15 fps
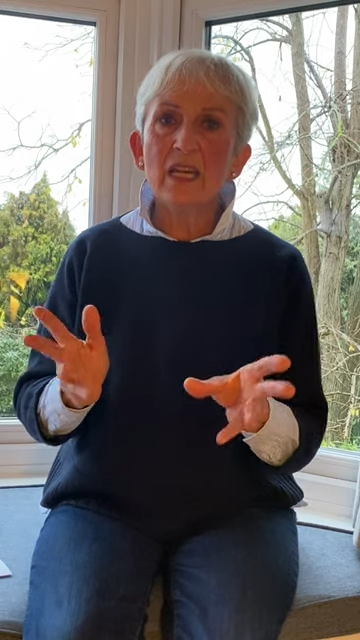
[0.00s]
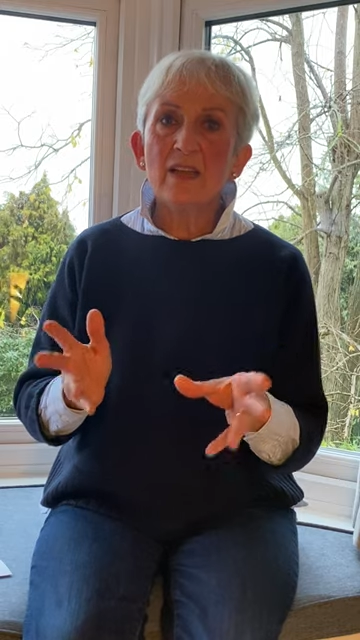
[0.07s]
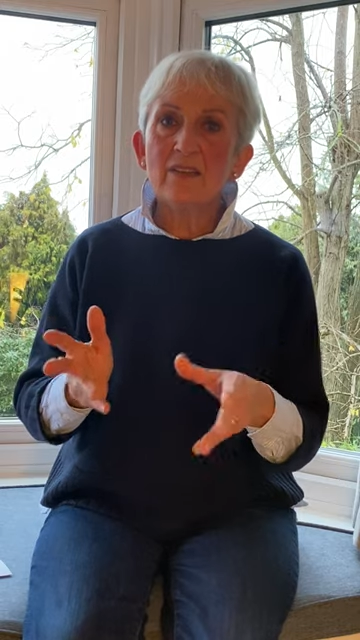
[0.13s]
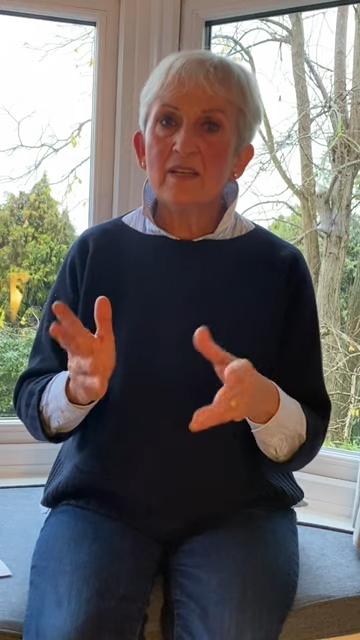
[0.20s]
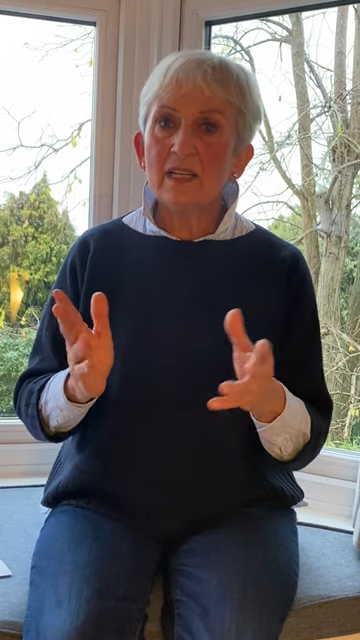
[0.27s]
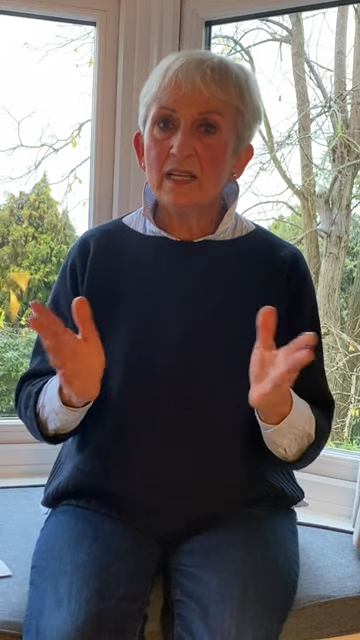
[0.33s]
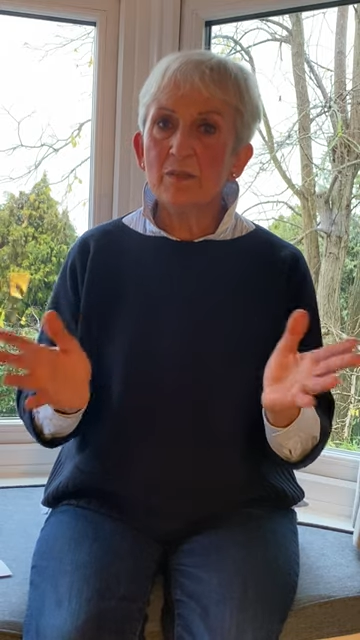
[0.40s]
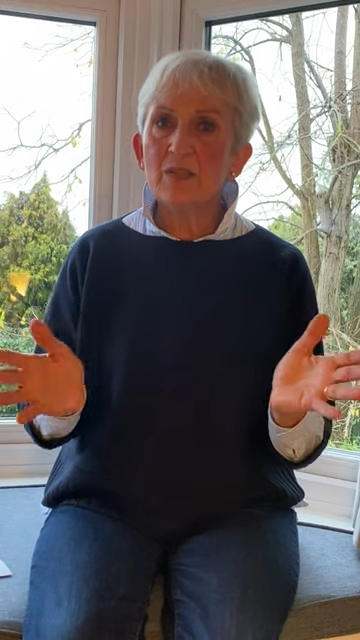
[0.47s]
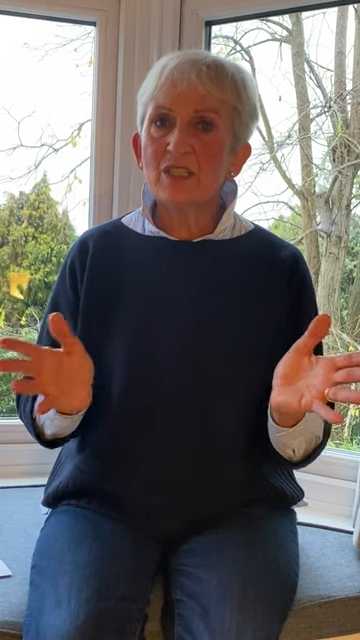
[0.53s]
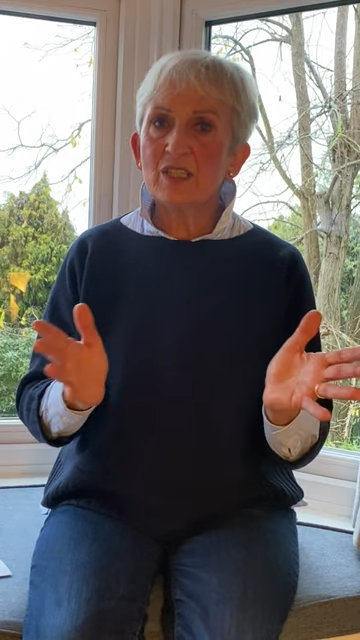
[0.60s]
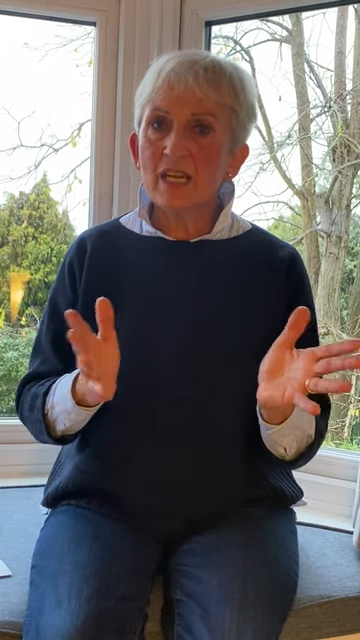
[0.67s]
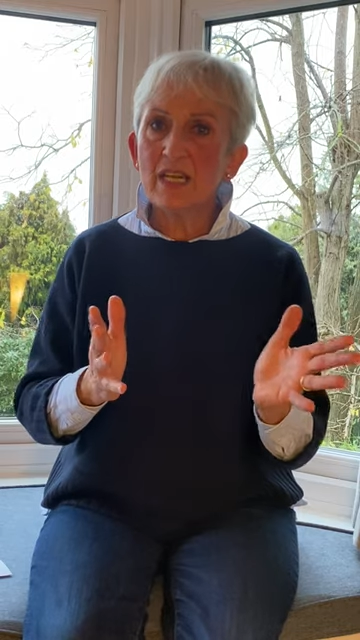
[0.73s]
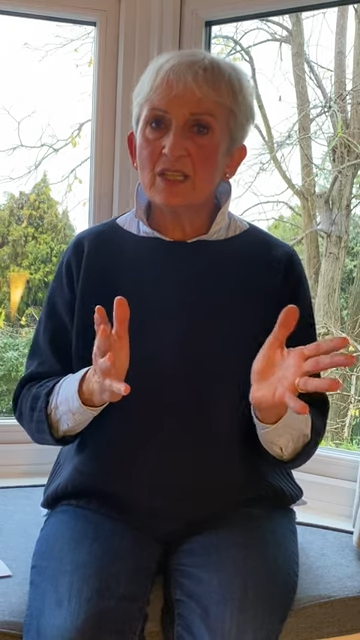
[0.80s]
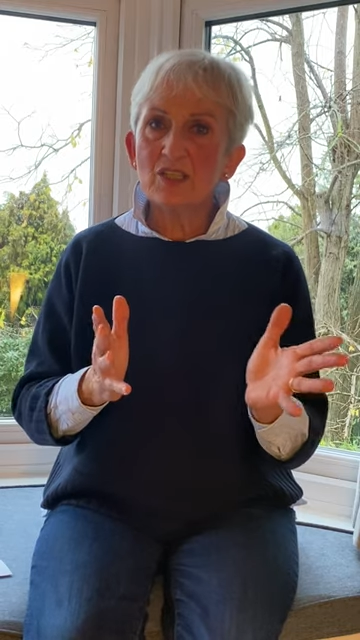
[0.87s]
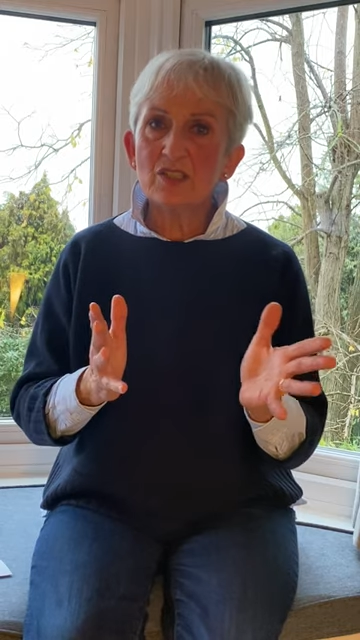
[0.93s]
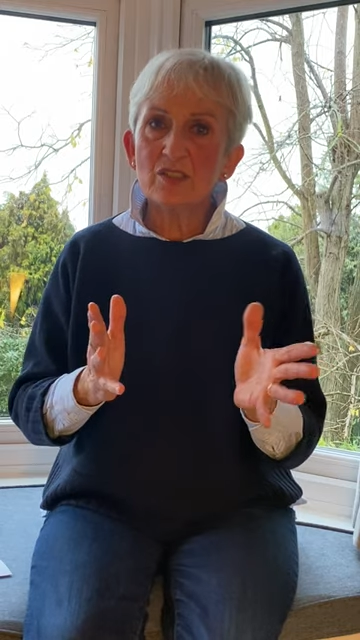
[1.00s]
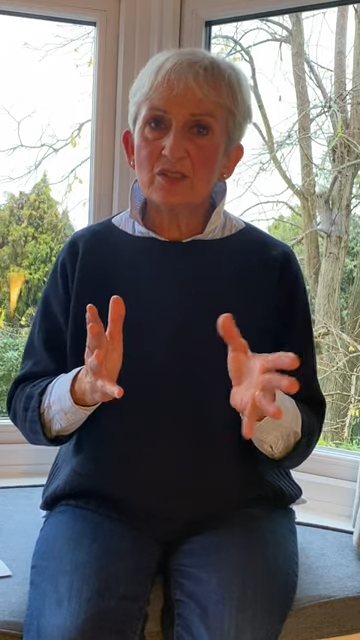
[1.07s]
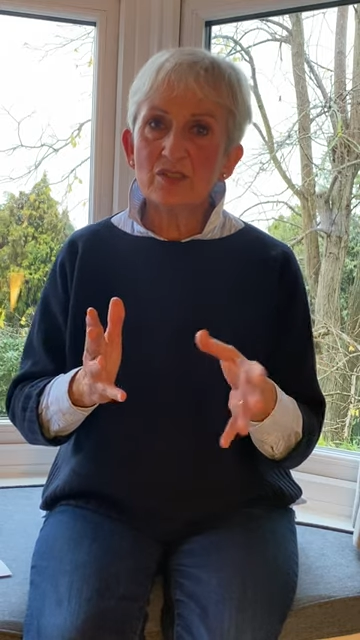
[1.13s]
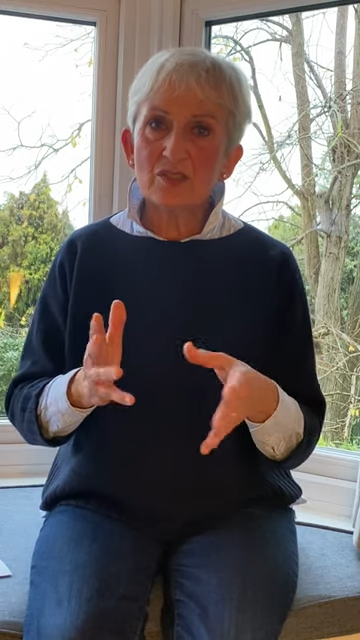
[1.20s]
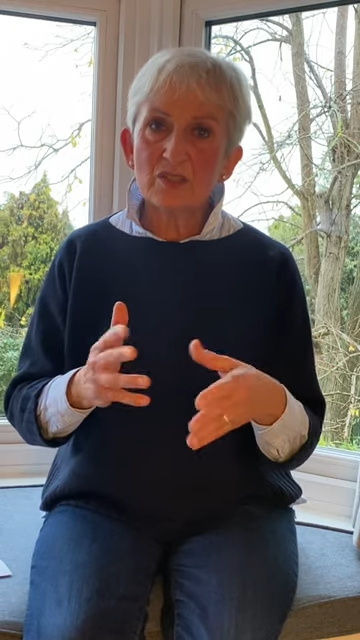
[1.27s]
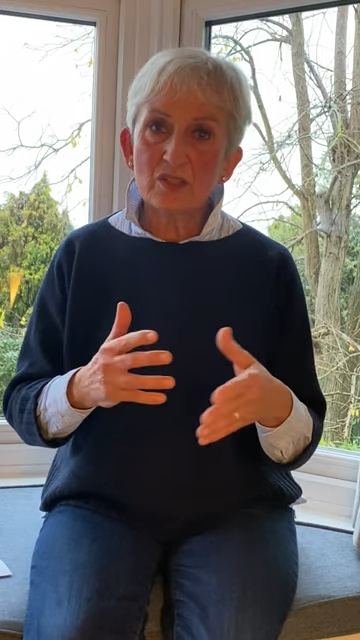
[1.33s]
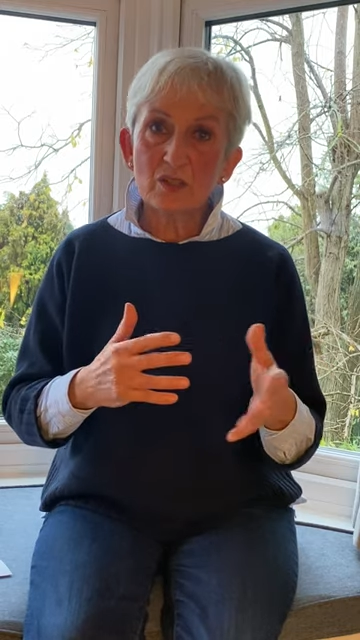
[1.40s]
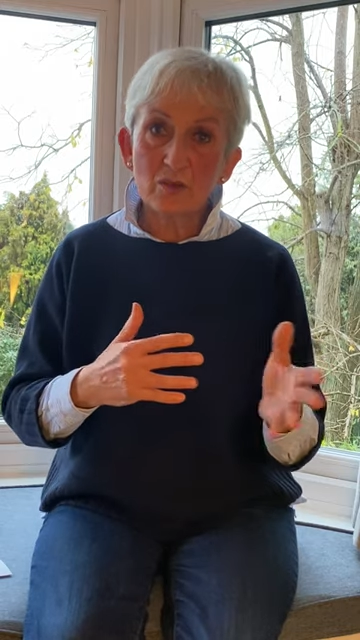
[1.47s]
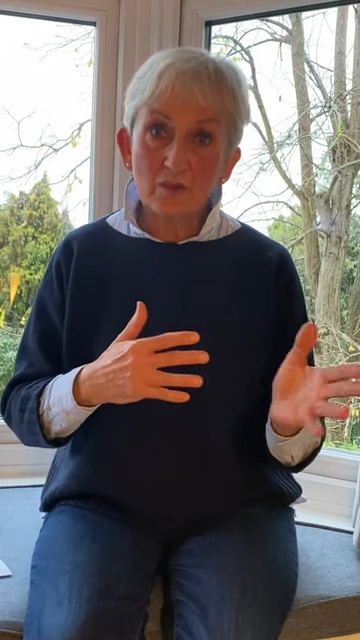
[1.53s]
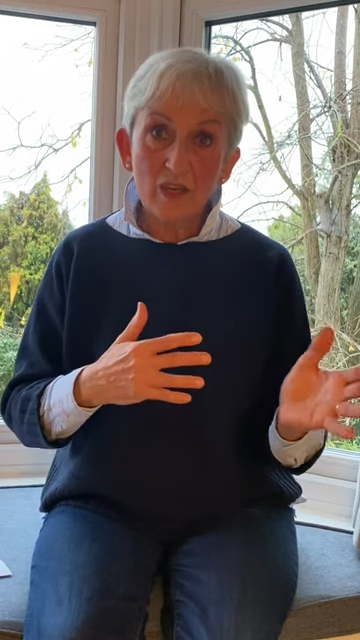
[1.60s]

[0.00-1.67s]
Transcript: the limitations of